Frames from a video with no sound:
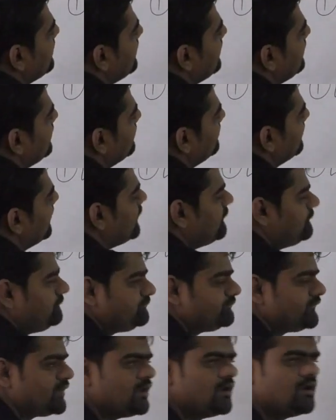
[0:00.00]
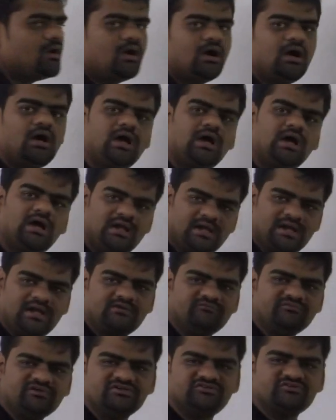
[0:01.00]
algebra,
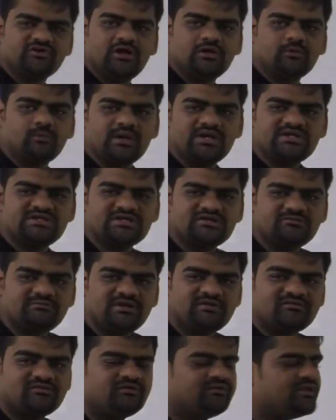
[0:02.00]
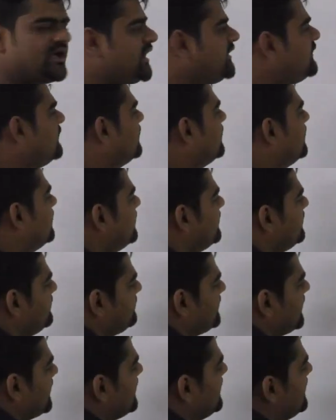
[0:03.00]
and we'll solve question based on that.
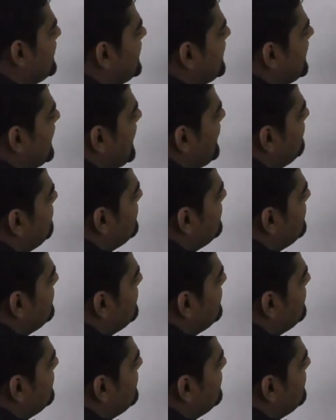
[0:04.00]
Secondly, I will